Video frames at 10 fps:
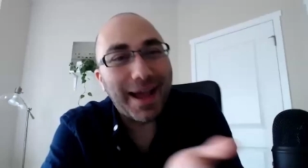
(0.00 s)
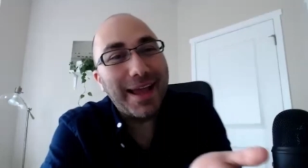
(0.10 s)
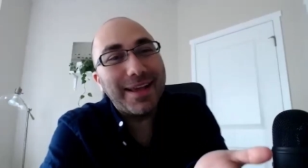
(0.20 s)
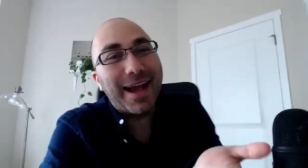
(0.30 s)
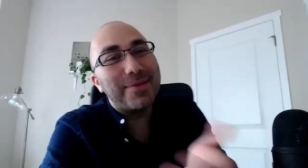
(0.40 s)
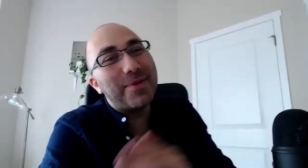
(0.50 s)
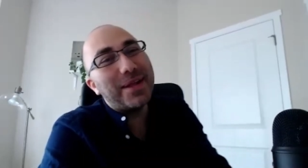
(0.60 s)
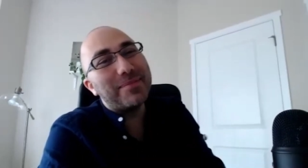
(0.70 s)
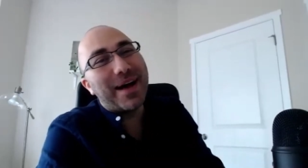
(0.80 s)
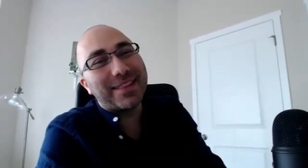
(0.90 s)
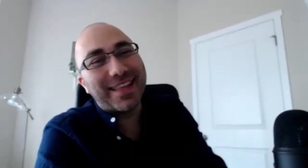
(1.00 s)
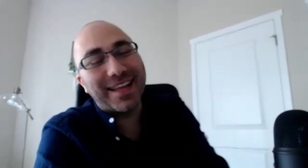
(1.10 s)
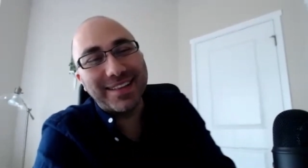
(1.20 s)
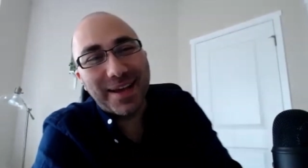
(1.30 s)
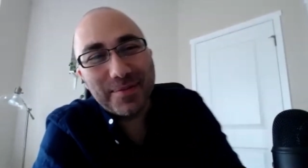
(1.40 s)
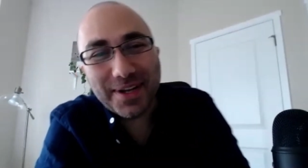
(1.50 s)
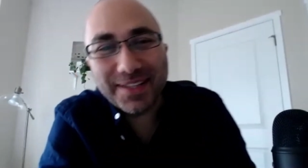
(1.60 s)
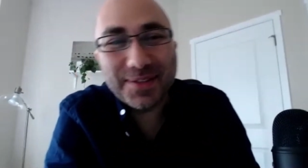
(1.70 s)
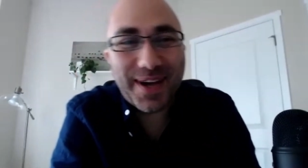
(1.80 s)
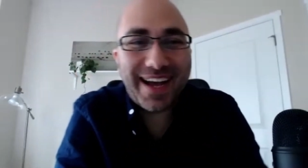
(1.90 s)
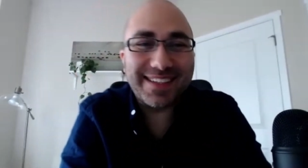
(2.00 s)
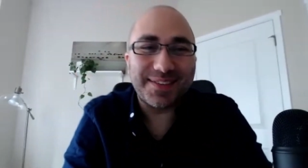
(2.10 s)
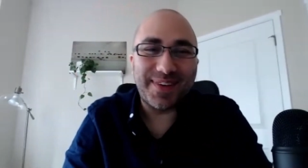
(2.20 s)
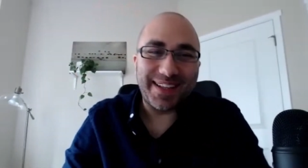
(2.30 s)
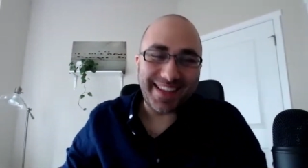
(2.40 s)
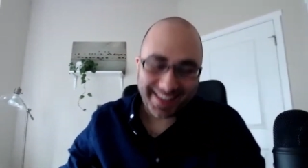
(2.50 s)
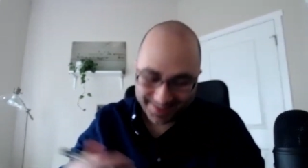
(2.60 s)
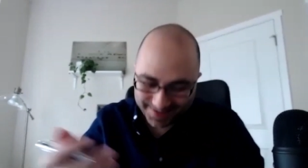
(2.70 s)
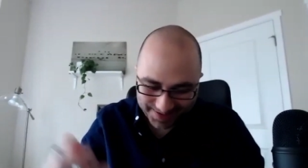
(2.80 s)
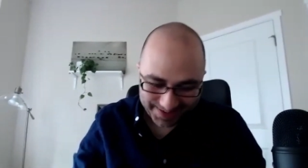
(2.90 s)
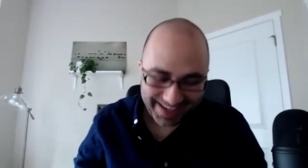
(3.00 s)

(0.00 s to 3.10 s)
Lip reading: read about that, and I wanted to ask about that. Cool.